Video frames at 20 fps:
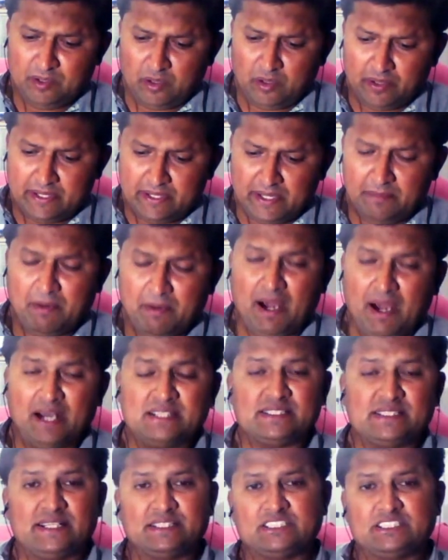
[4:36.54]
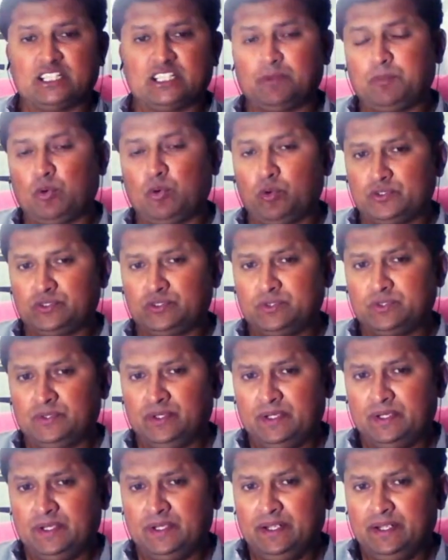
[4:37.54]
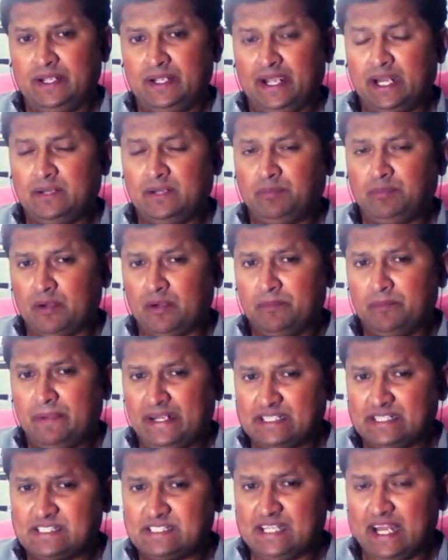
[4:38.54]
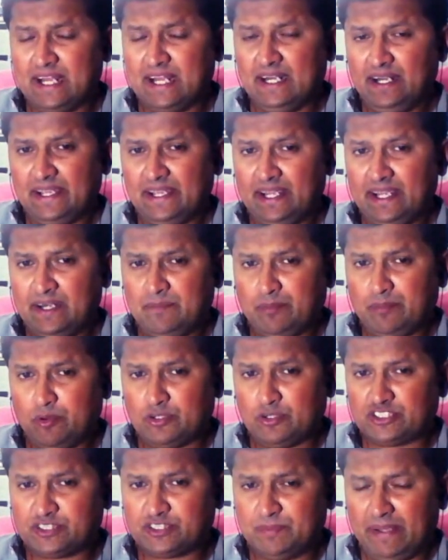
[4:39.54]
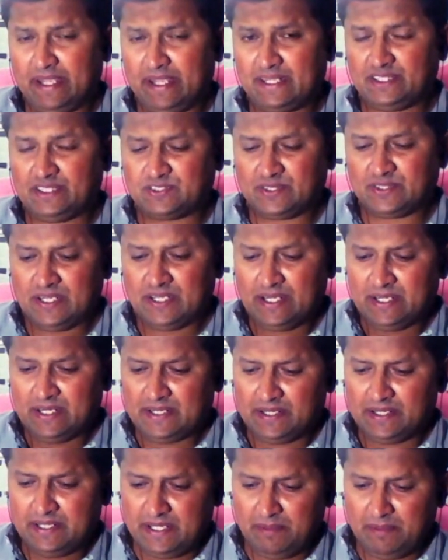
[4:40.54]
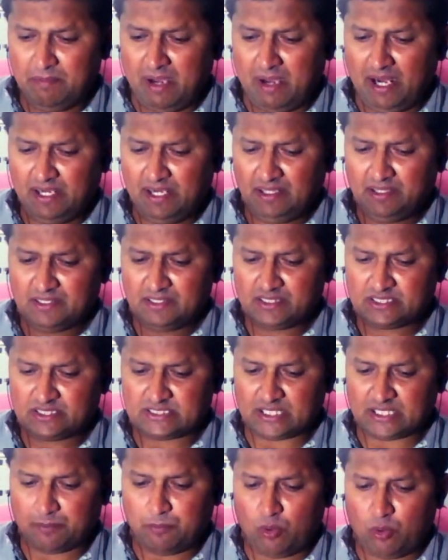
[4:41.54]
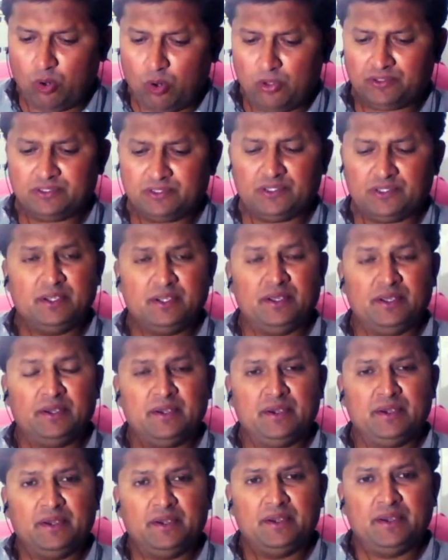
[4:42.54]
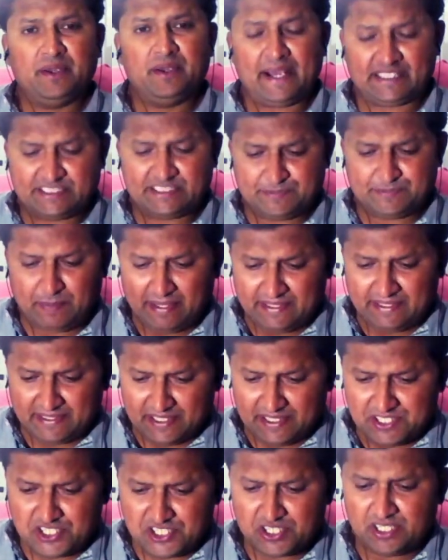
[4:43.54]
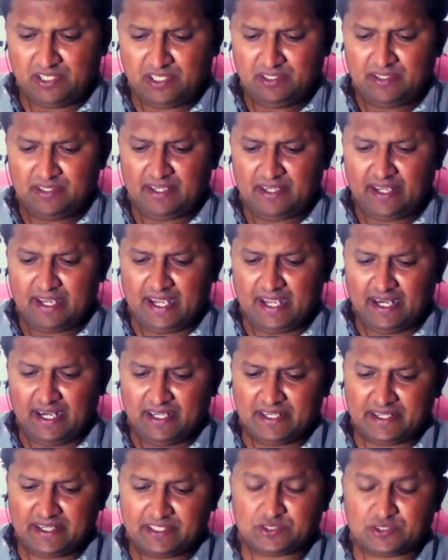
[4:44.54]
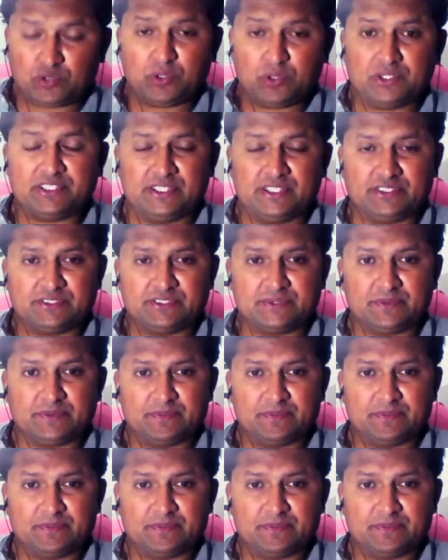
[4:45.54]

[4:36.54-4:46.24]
demands and support, and for Mitchell, inputs means demand, support, expectation, and resources.